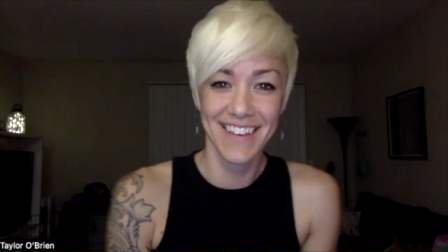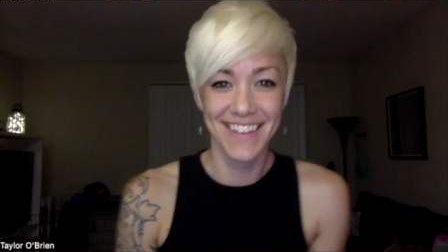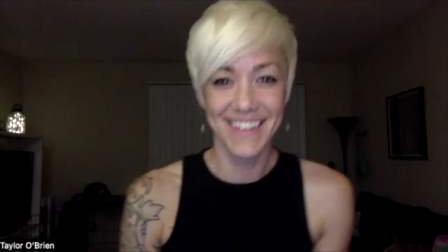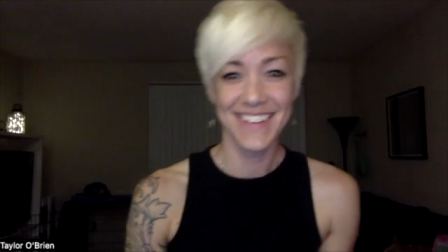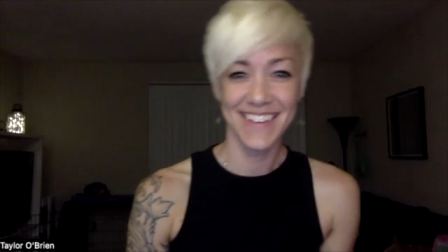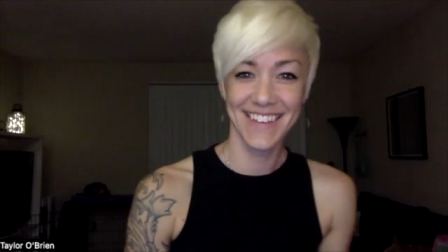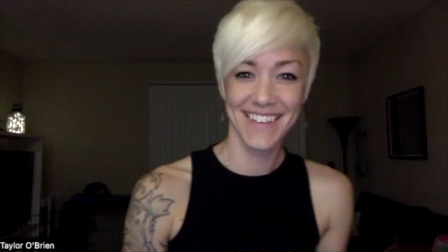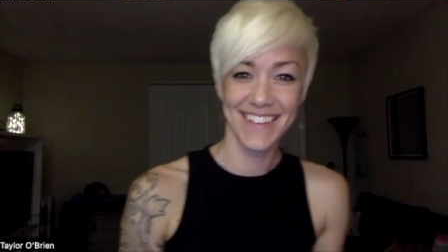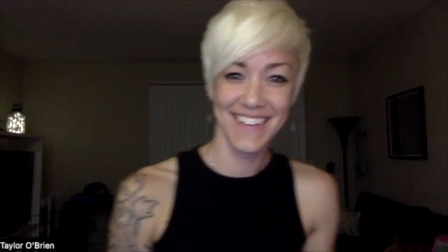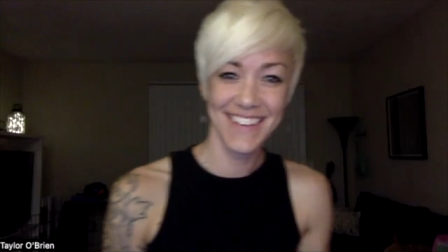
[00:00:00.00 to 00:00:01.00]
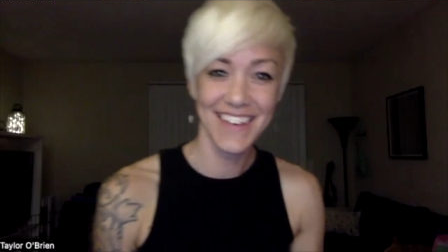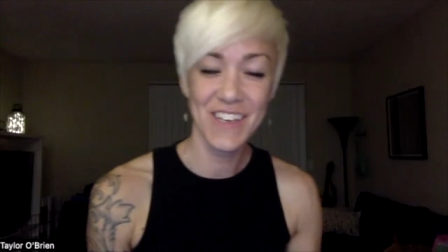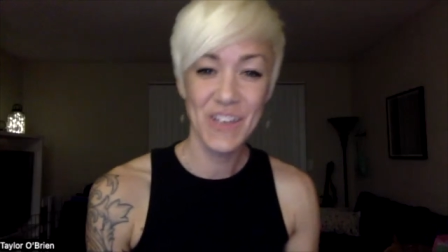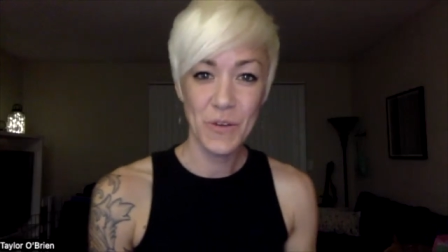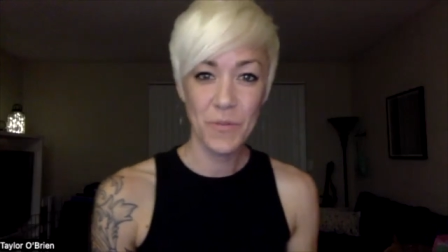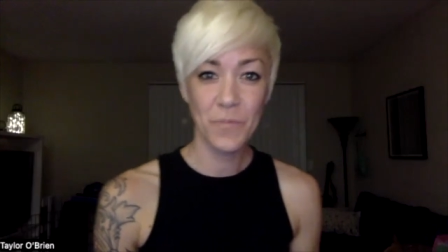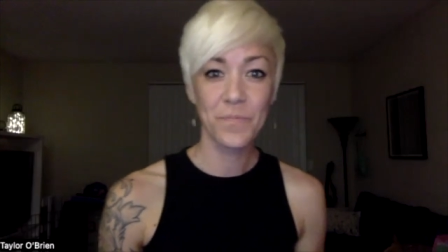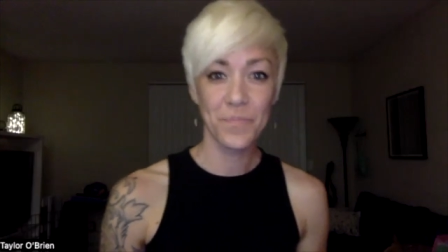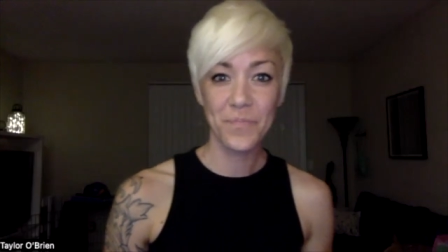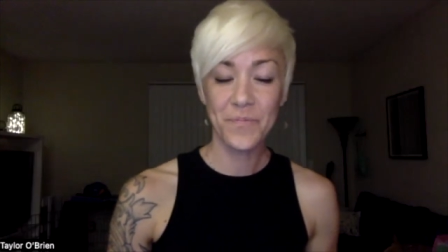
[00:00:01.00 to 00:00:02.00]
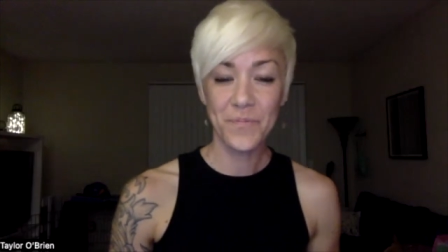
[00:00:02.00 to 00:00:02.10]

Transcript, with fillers: So, so what sends people to for